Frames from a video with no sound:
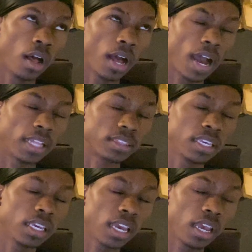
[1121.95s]
I
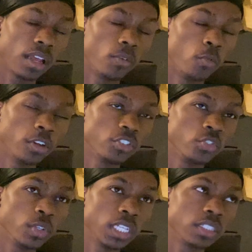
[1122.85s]
think once
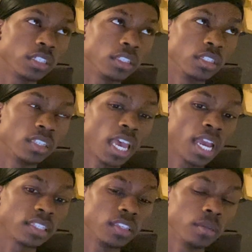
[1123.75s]
you get to the
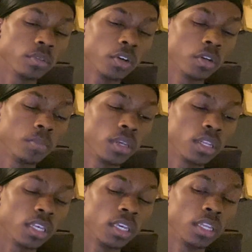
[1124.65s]
tag team
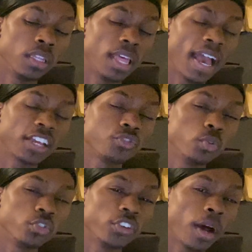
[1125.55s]
tournament and the
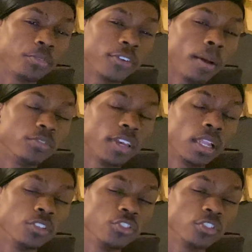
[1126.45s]
actual chop shop
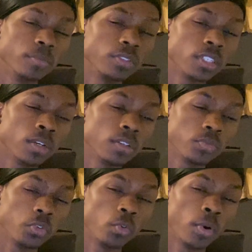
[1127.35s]
challengers themselves
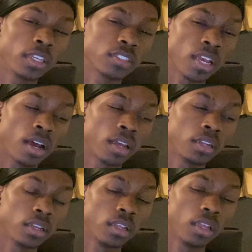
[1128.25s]
for the west side,
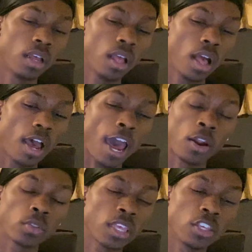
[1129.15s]
I
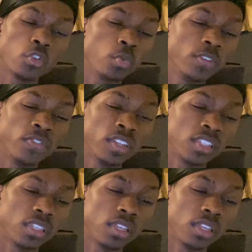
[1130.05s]
don't think you revisit.